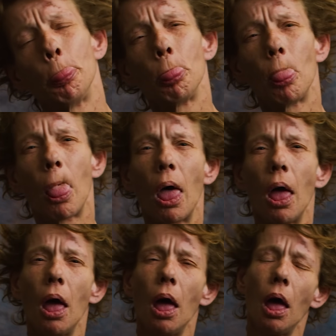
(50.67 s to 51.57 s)
And what,
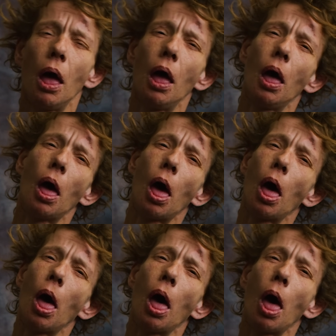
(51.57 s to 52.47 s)
what kind of stuff would happen?
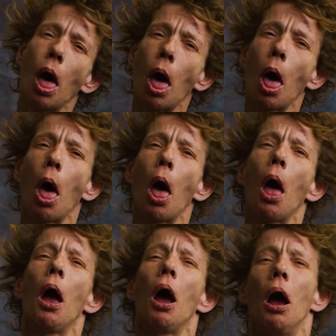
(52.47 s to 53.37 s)

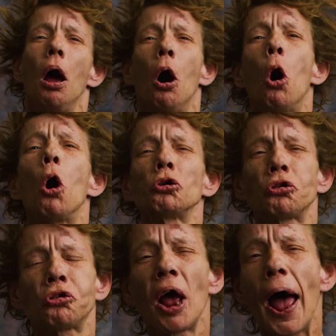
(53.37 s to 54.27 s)
Oral
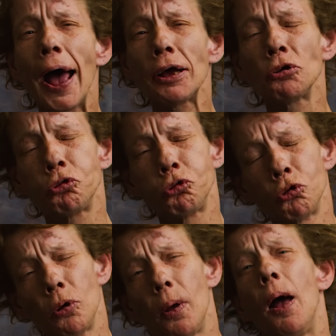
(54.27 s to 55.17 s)
sex,